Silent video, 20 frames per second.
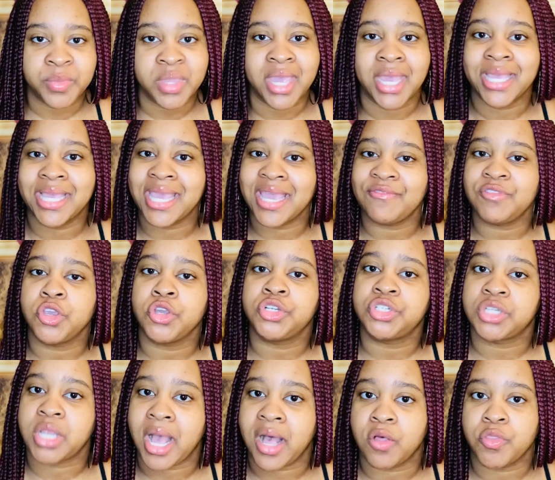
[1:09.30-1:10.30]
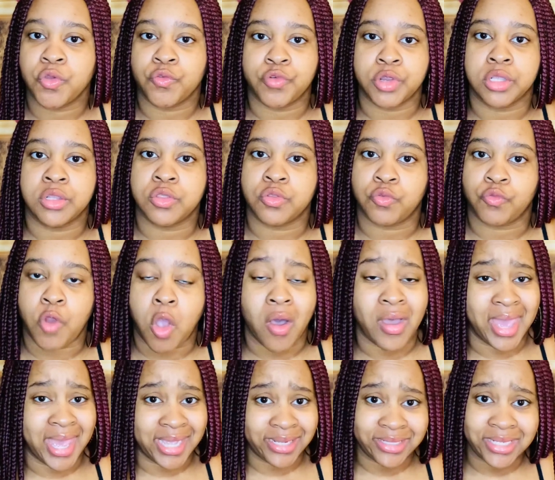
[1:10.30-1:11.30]
Give your child the real and the raw.
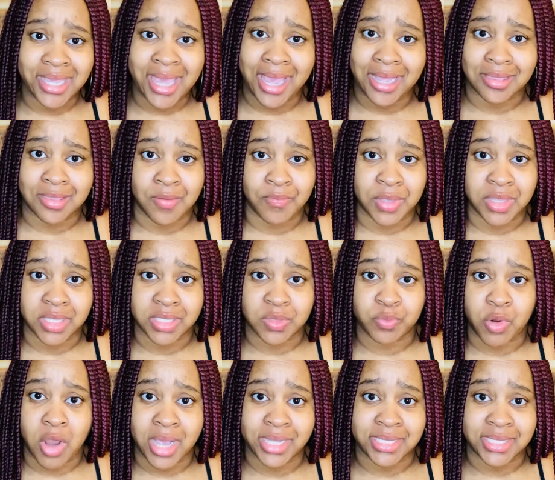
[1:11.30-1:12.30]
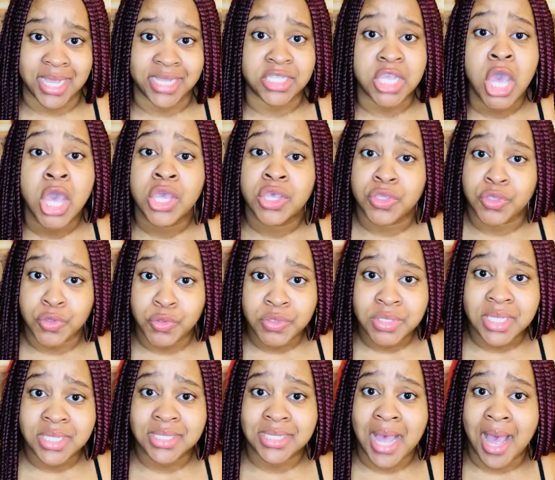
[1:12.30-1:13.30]
Educate them in this process. Use this
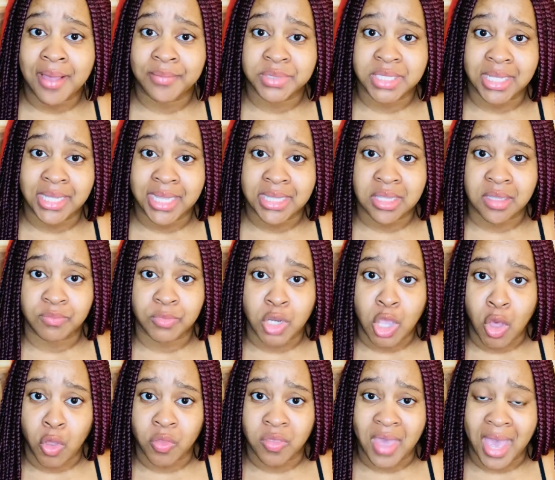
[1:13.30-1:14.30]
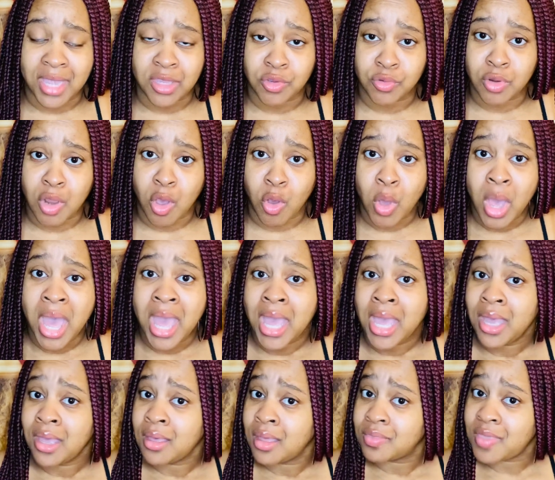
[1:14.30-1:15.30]
time to let them know that, you know,
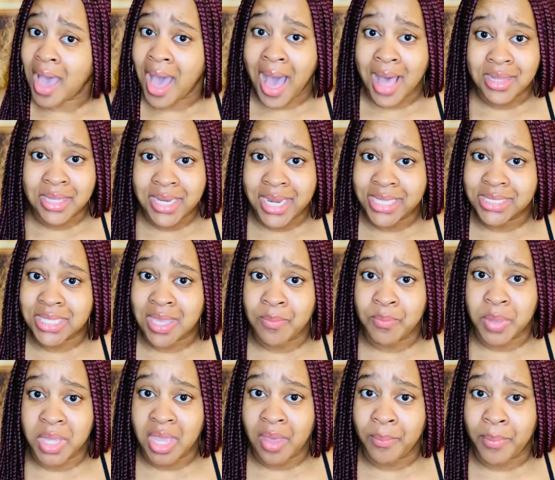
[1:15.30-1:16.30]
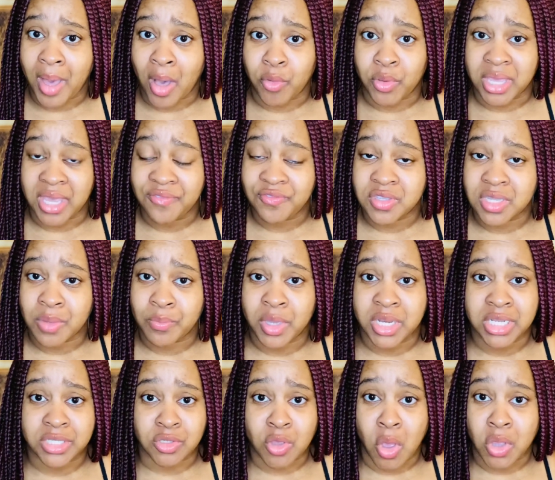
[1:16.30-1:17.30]
the holidays can be about gifting, but it's
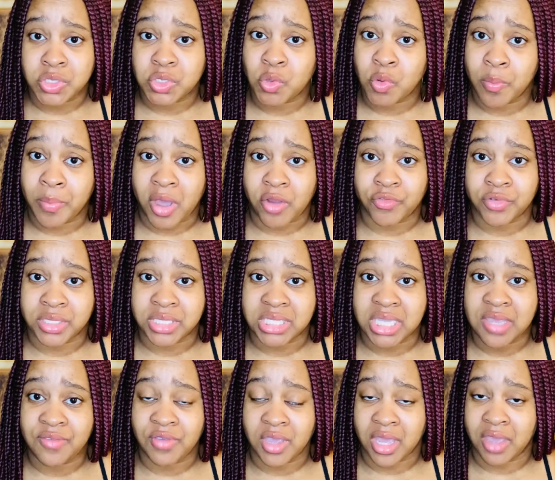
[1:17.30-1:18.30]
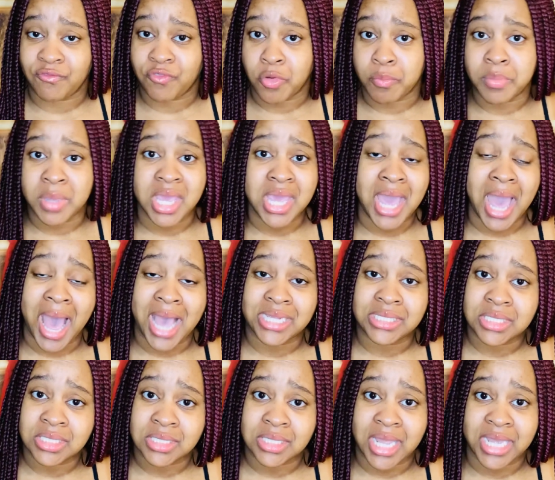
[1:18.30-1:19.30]
also about receiving. And for me, I
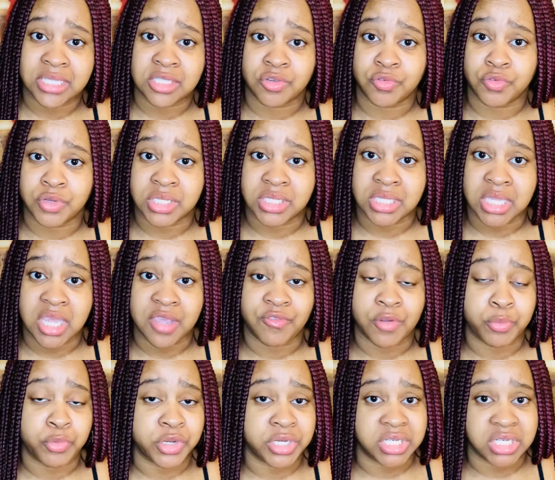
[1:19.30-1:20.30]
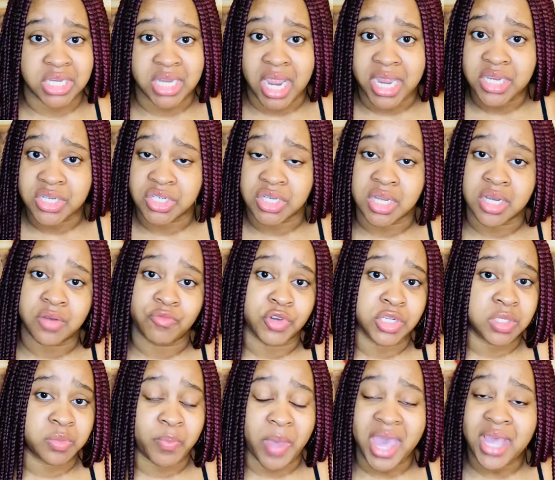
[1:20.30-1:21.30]
just like to receive appreciation,
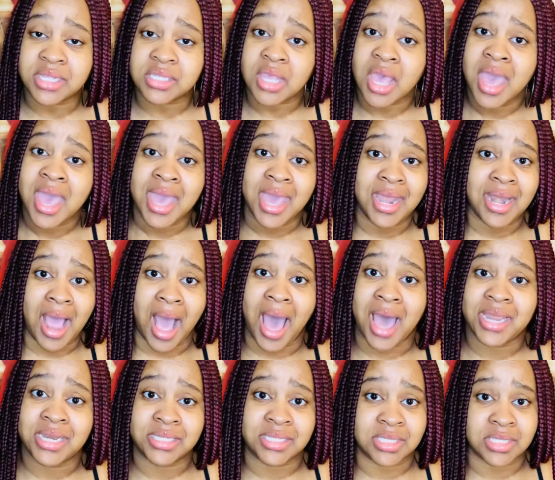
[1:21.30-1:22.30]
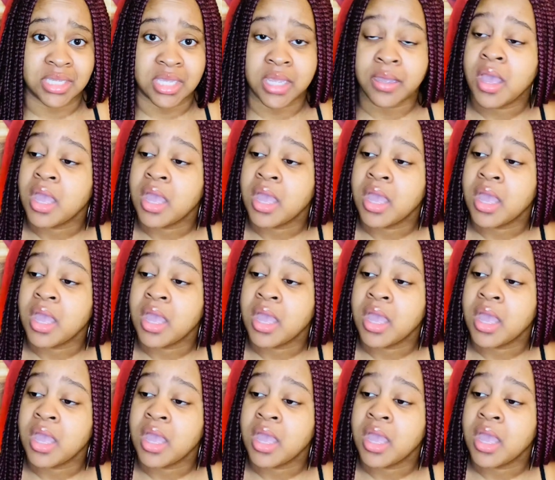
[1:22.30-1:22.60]
respect, and honesty.